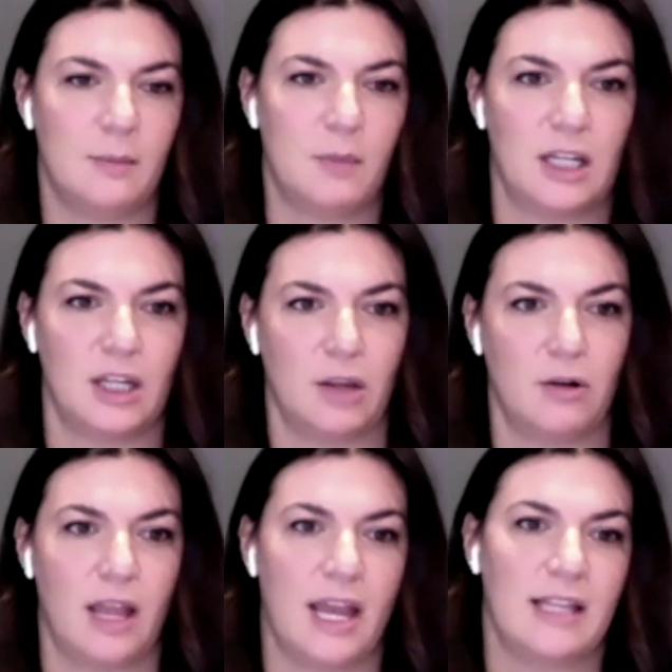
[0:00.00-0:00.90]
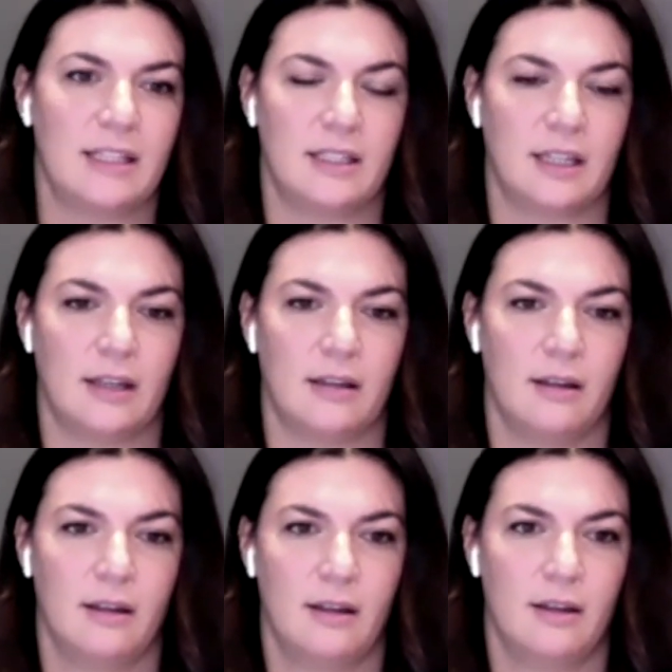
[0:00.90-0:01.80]
something to utilize
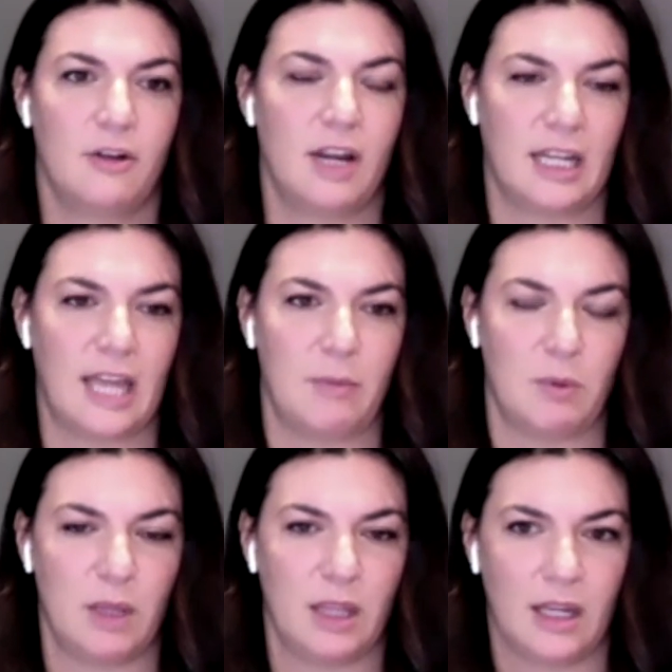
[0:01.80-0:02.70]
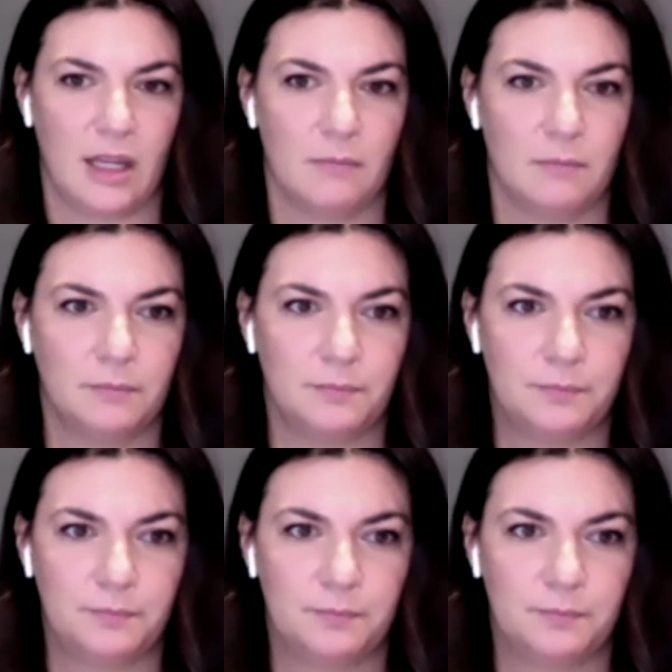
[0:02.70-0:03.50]
to create a capability.